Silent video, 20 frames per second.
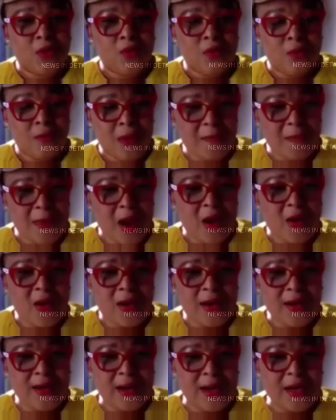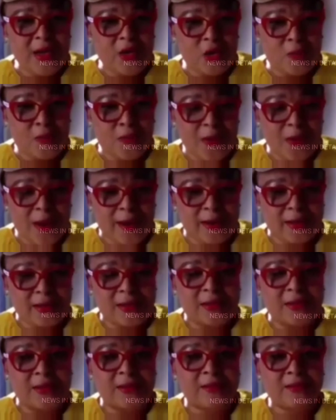Remember our leader in your
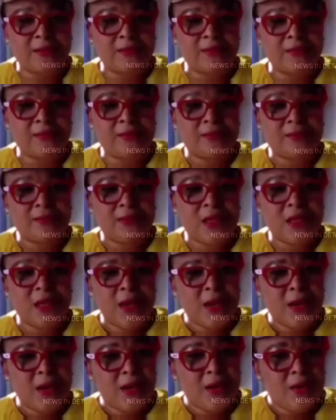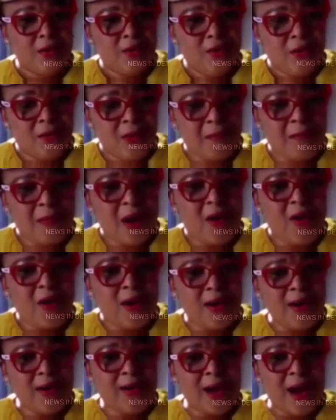prayers. Remember
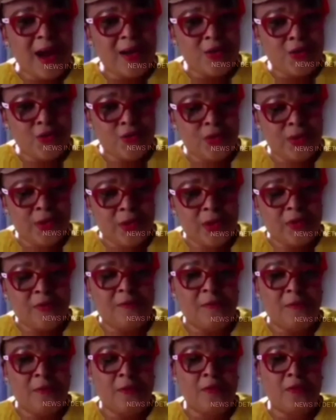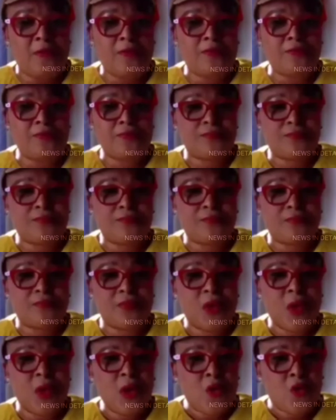our leader and do the needful.
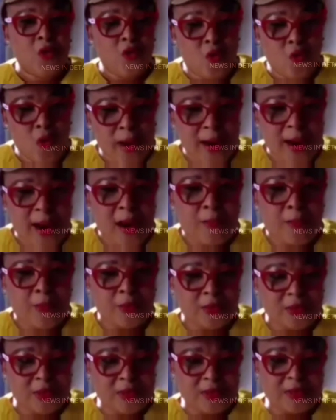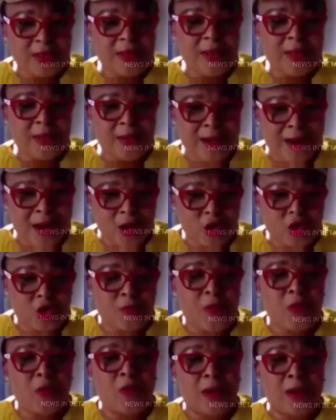We are protesting in
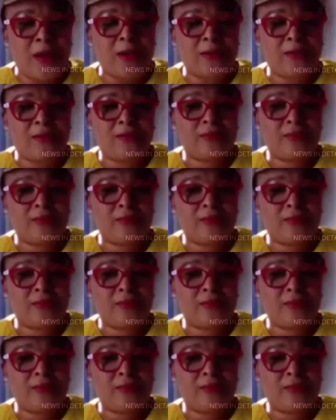diaspora.